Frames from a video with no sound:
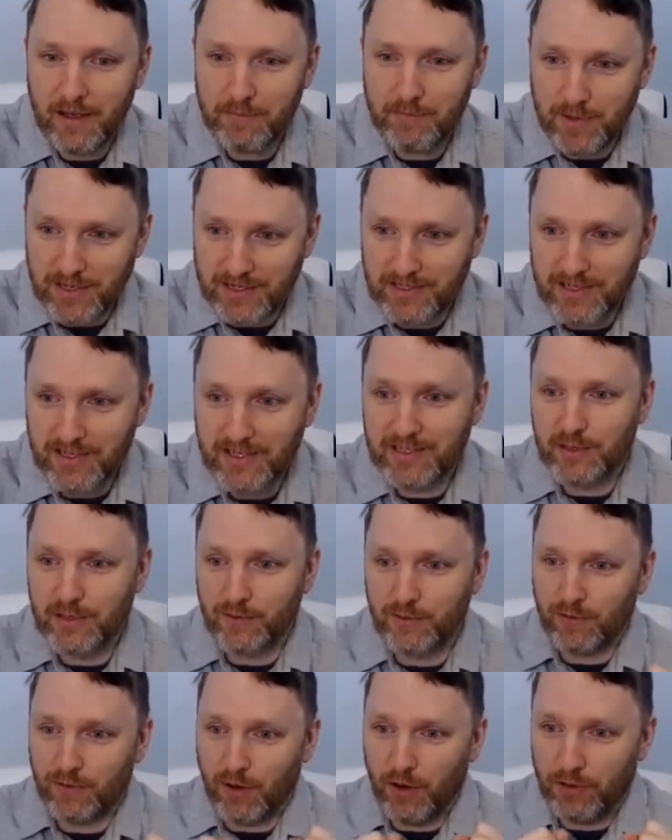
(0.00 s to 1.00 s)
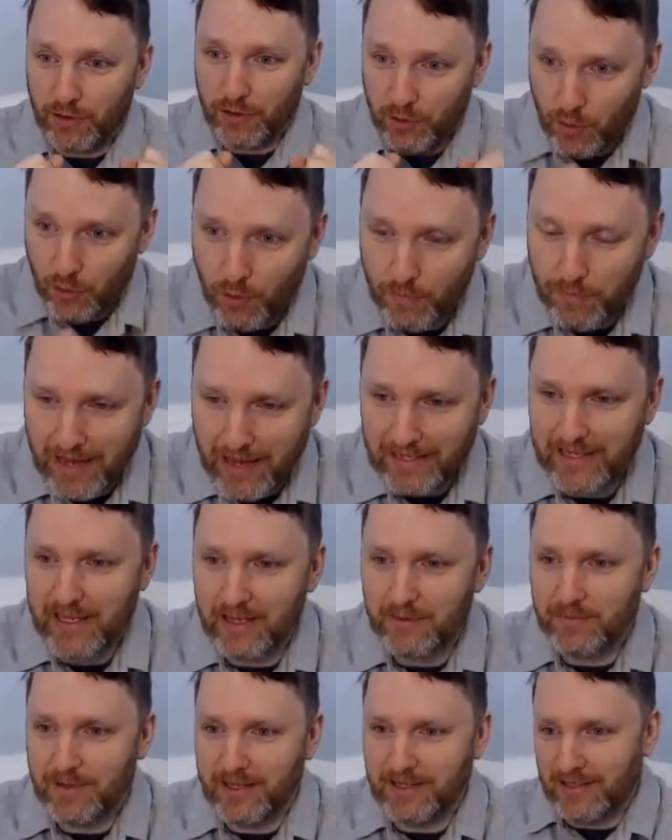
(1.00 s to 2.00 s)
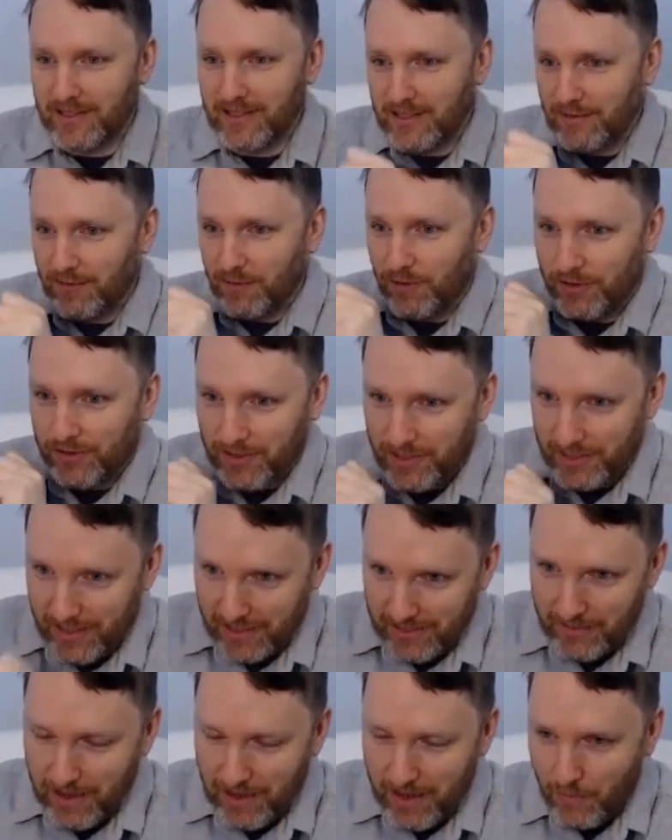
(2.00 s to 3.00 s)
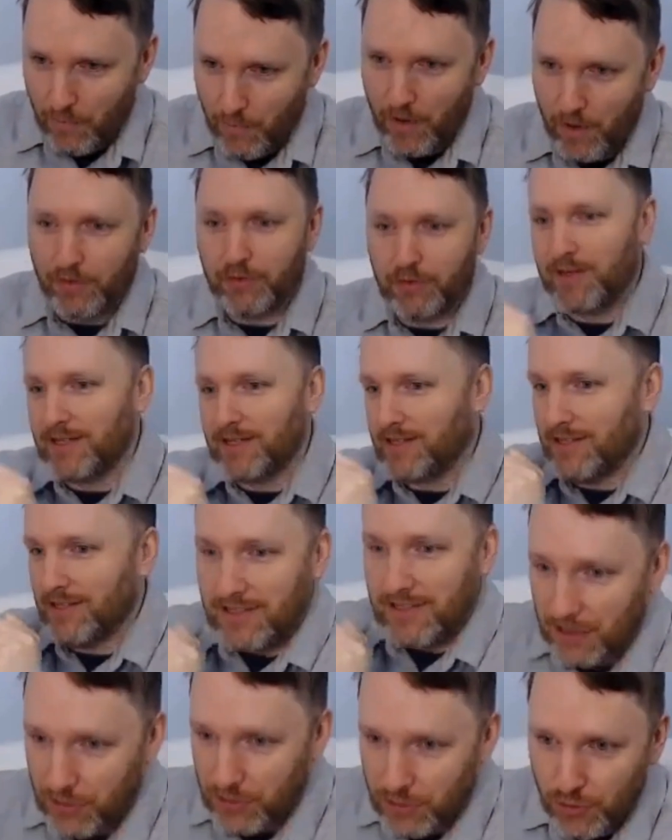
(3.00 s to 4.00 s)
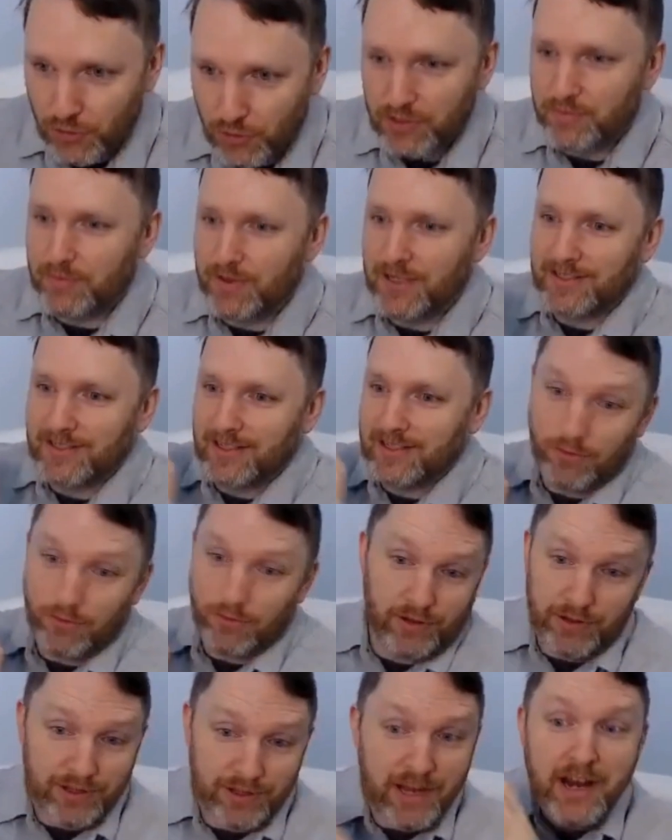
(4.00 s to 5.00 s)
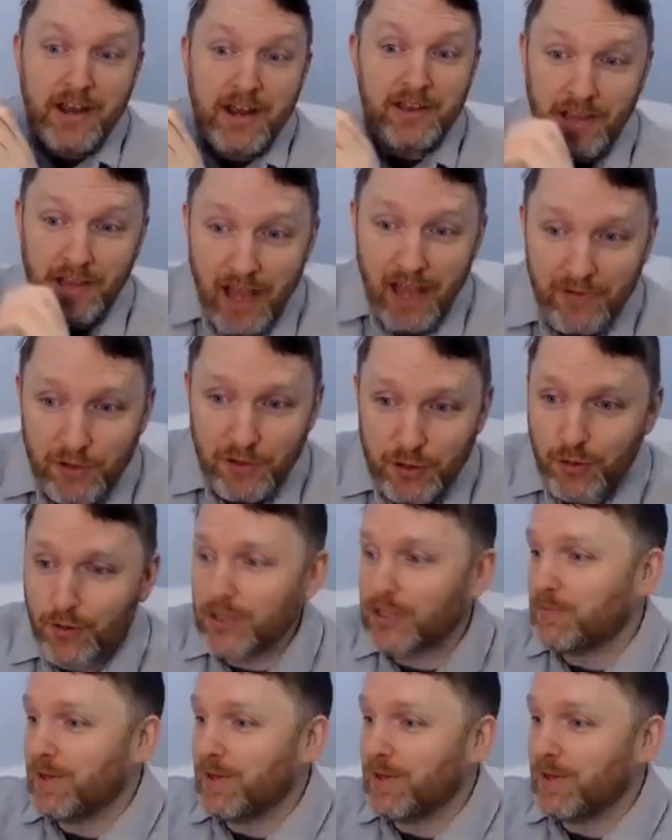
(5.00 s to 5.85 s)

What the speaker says: business, you've got the core banking business, you've got the wealth business, the insurance business, or the life insurance